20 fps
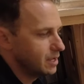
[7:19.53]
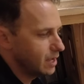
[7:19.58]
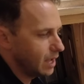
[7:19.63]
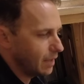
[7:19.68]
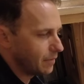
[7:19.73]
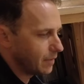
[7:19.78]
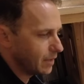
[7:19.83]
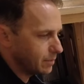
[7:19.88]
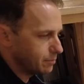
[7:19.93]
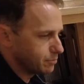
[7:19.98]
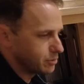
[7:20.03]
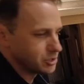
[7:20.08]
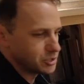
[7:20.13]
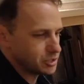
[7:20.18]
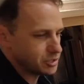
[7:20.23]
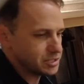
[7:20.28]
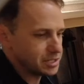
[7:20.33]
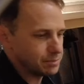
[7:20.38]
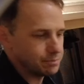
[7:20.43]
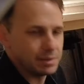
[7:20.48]
and they're
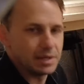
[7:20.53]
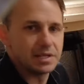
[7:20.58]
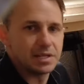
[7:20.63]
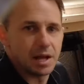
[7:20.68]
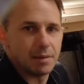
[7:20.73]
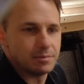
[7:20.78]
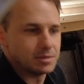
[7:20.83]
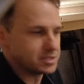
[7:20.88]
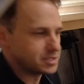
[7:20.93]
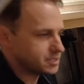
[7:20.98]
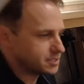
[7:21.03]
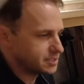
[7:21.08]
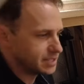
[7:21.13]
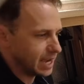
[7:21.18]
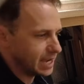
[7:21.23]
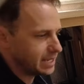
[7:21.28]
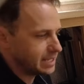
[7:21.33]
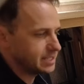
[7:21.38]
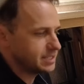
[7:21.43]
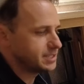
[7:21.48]
producing big numbers
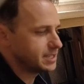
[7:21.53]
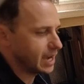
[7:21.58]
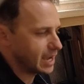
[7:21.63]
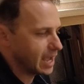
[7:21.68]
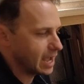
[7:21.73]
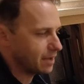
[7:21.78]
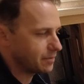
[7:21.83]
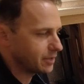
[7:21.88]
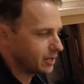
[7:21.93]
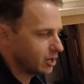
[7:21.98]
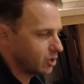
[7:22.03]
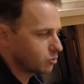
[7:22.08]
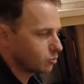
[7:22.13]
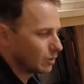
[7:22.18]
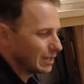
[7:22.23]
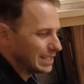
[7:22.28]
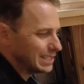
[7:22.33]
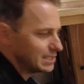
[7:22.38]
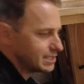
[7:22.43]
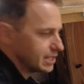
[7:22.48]
day in, day out. They don't
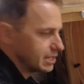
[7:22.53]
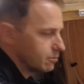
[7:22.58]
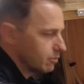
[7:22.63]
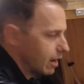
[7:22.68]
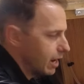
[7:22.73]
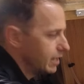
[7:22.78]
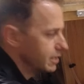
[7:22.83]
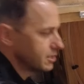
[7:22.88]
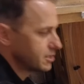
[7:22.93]
really derate.